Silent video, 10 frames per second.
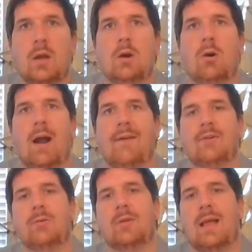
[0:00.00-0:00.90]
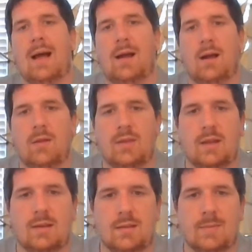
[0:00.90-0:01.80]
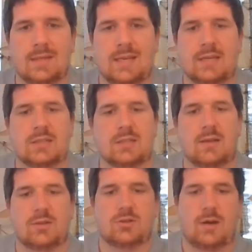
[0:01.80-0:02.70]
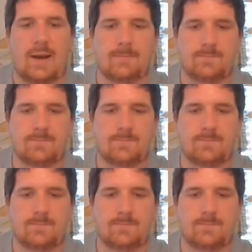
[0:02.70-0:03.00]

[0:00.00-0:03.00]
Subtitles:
or having to rely on the limitations of the train.